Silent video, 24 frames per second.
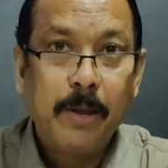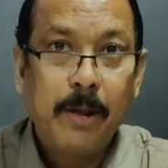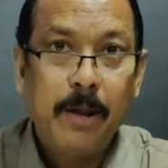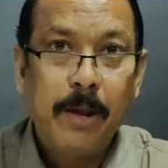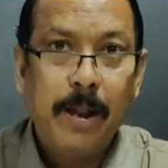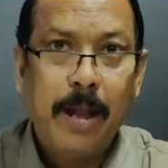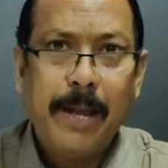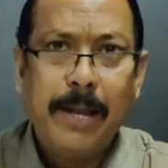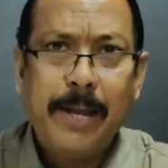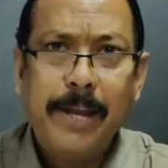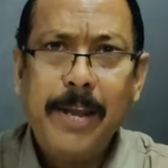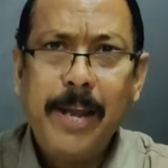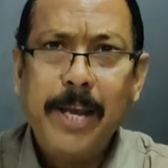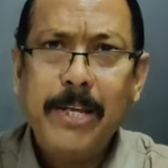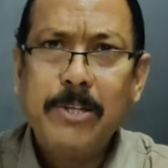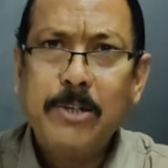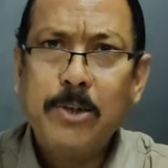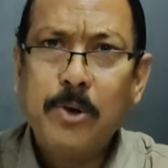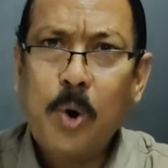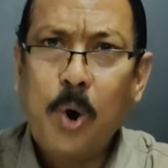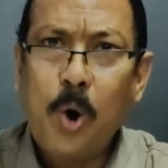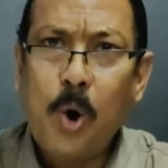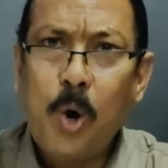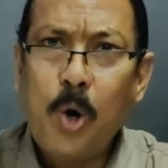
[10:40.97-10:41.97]
Like he has
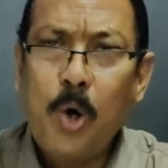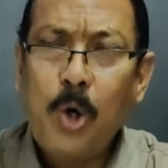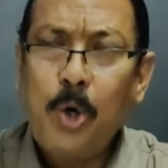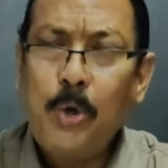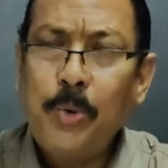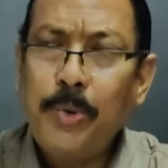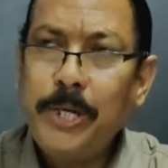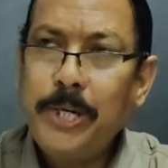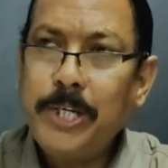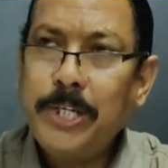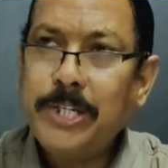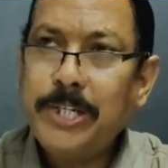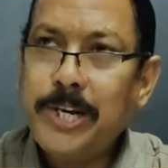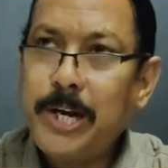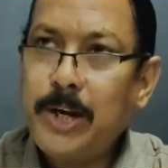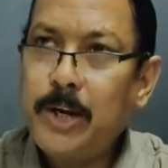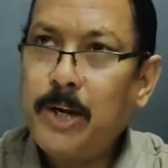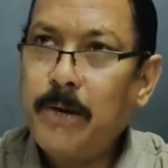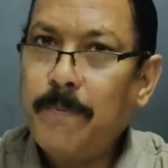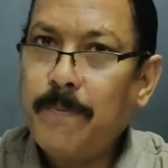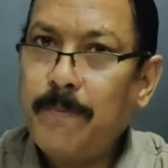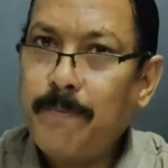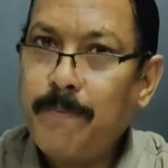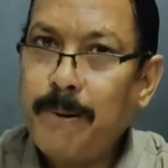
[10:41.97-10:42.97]
gone to the extent
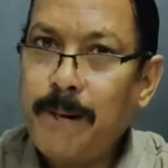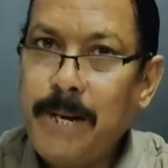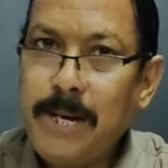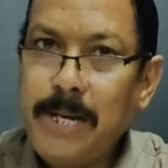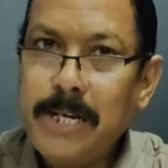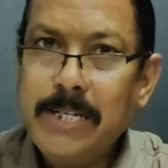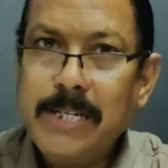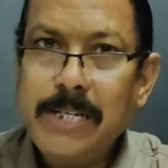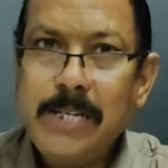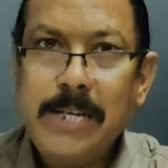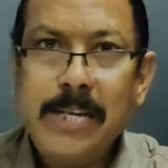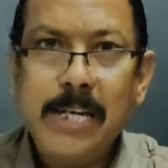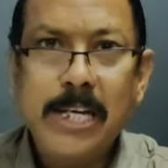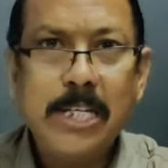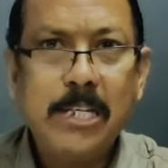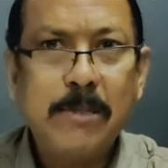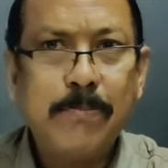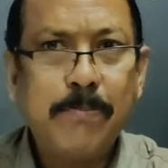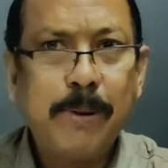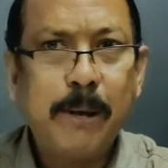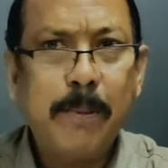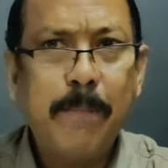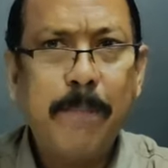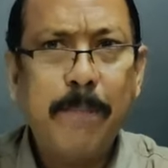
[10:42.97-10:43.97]
of pleasing his
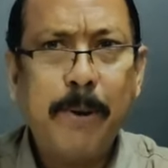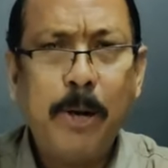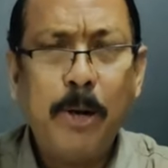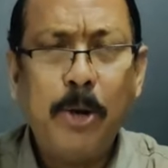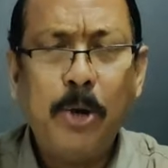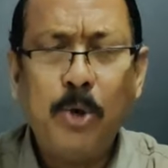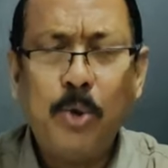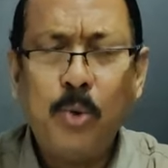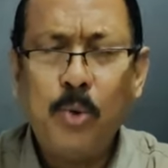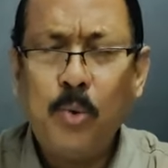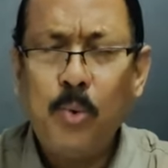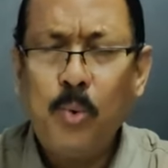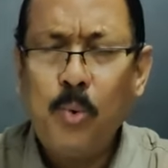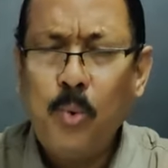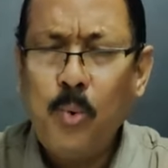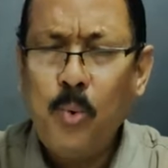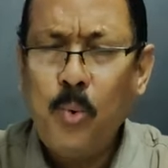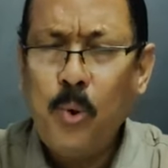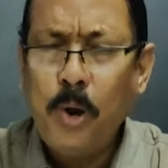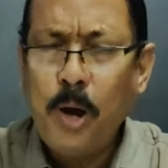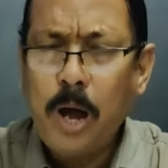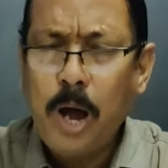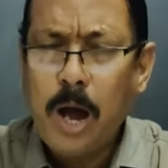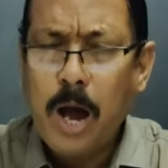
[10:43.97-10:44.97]
people
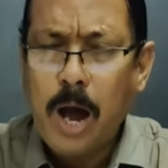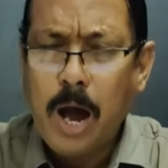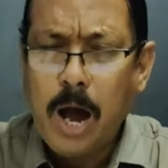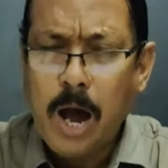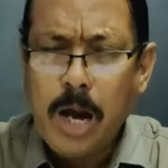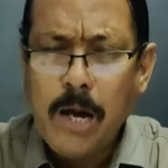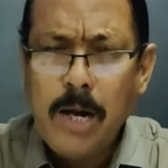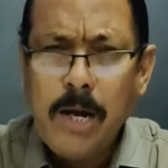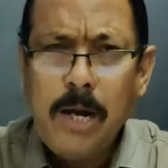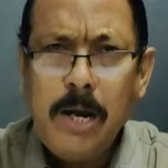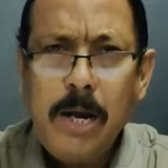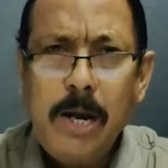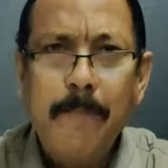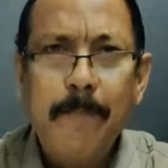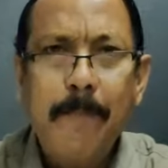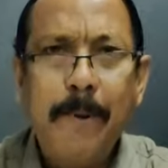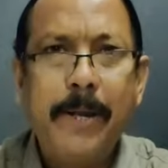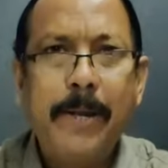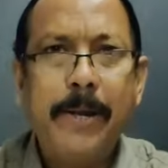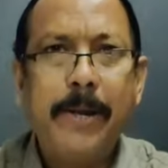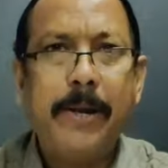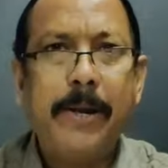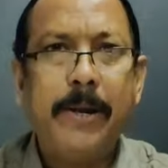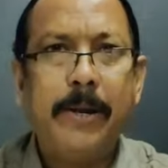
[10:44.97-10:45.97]
to
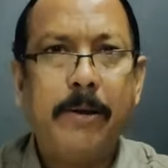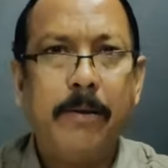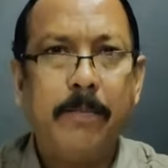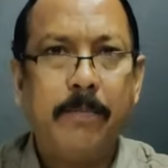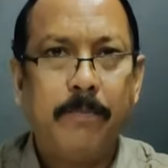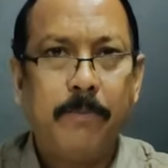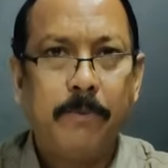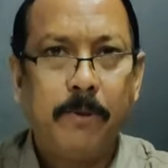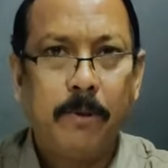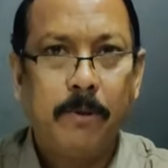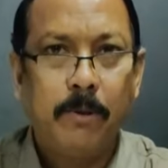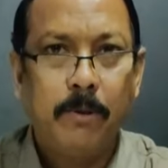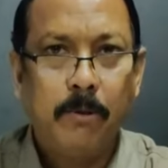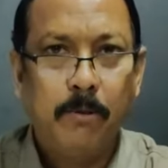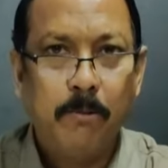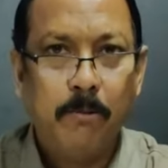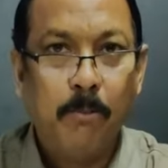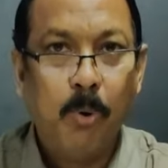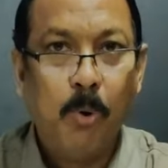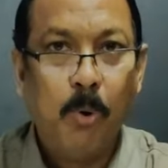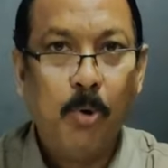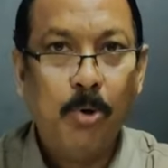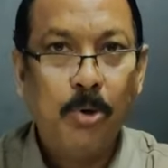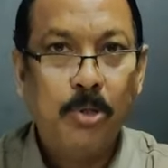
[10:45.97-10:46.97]
unlimited
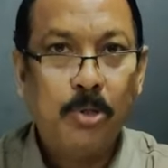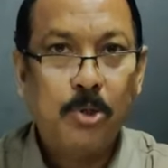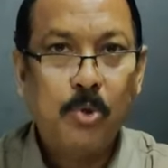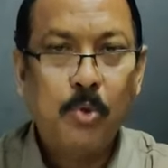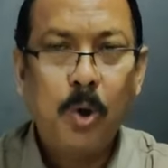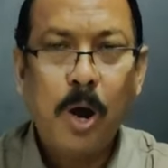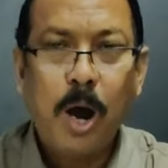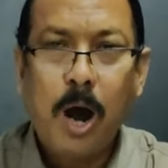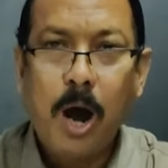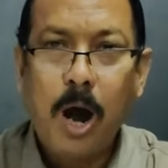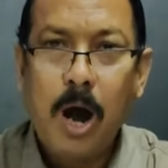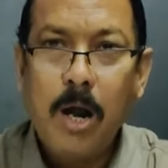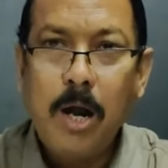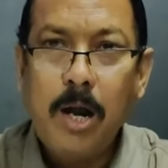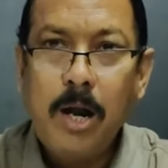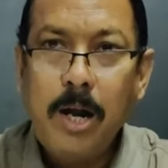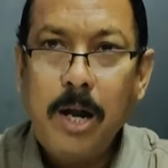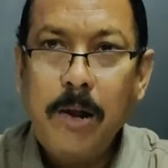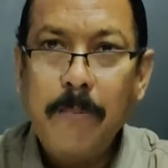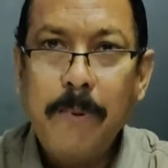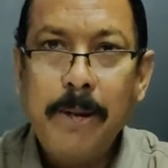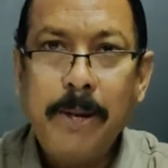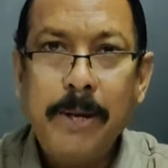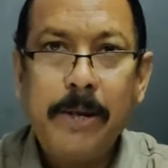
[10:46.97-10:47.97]
modes, to
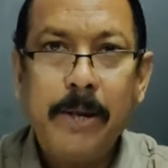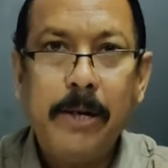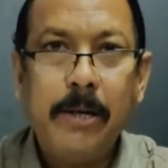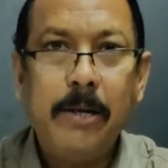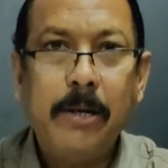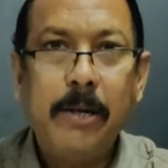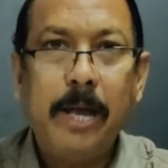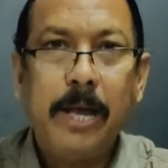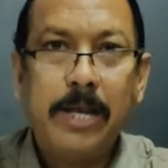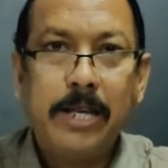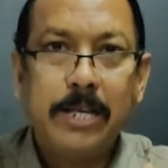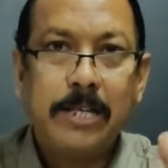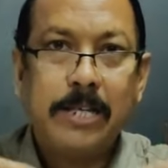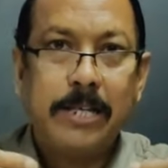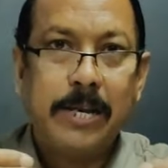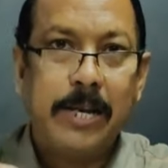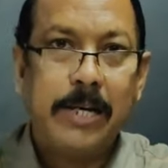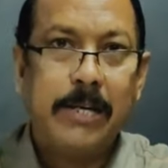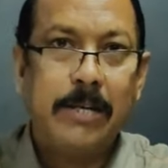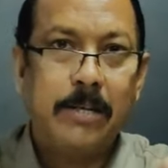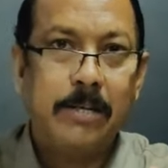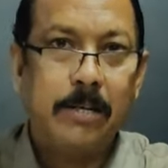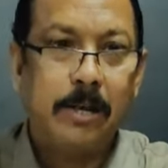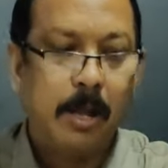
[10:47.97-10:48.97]
unlimited
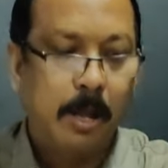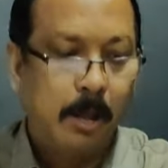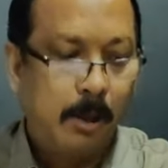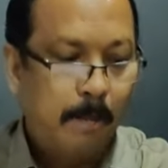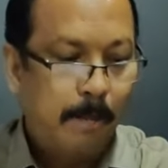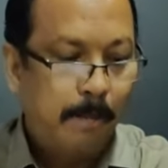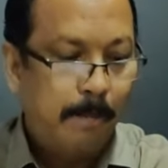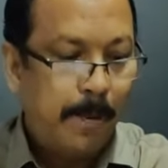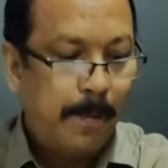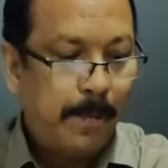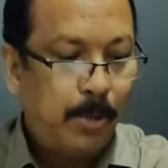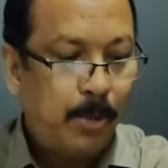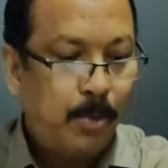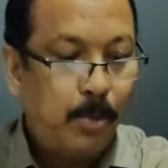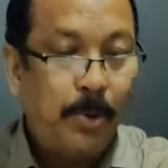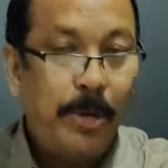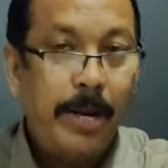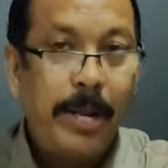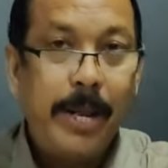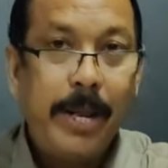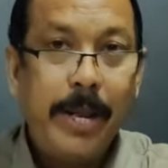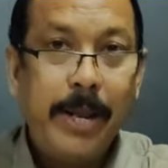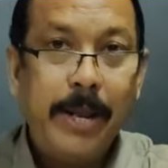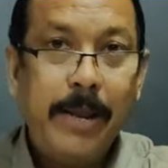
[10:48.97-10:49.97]
extents. But
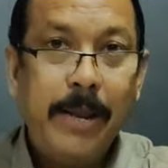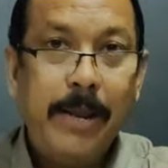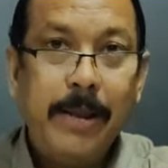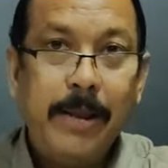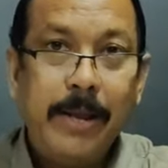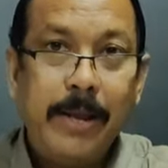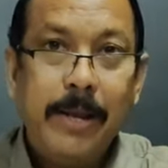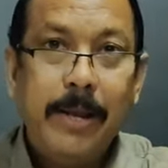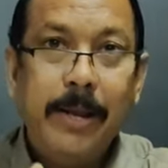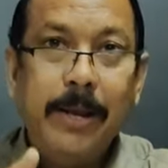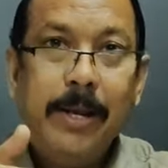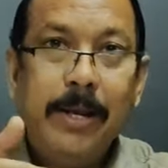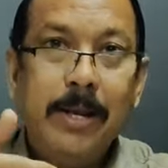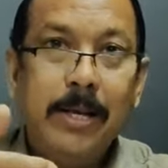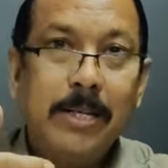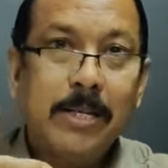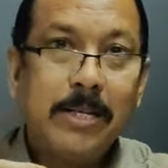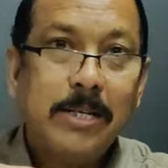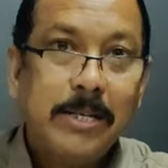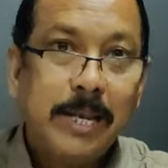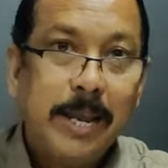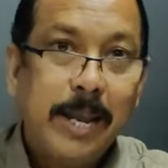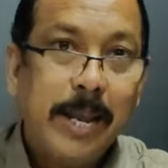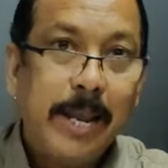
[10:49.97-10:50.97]
today he is
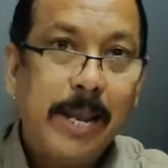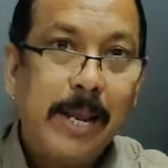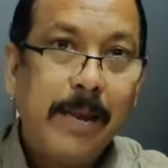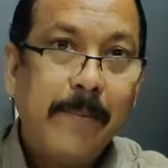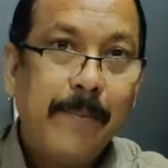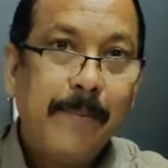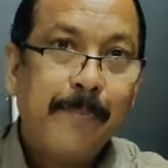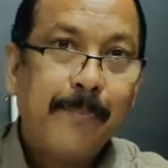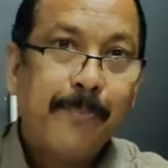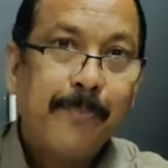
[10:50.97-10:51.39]
saying